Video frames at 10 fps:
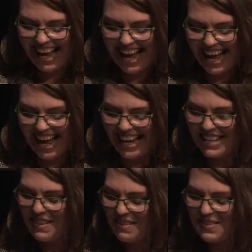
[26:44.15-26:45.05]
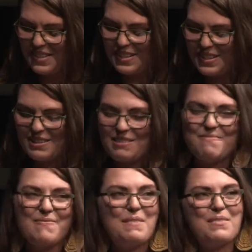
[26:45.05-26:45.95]
Are you able to,
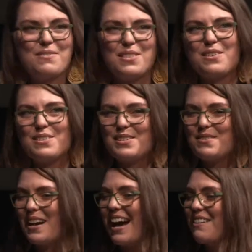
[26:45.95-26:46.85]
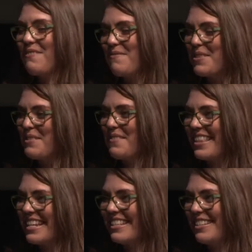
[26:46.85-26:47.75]
maybe for those who are unfamiliar with
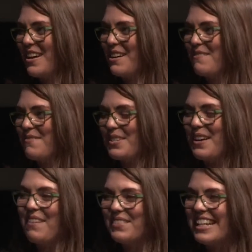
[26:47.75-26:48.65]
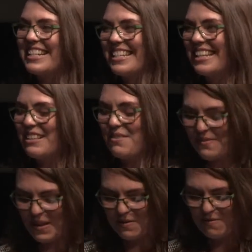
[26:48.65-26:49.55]
these terms or haven't yet seen the
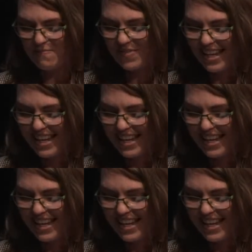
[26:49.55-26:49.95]
film,